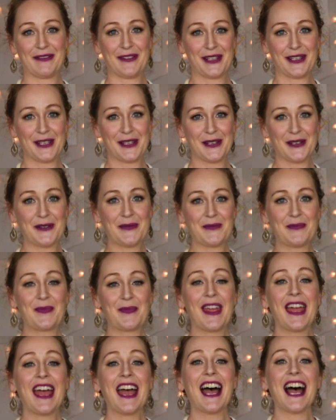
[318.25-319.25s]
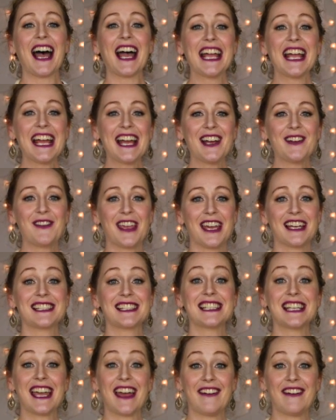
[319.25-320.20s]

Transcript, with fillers: for you. I have guest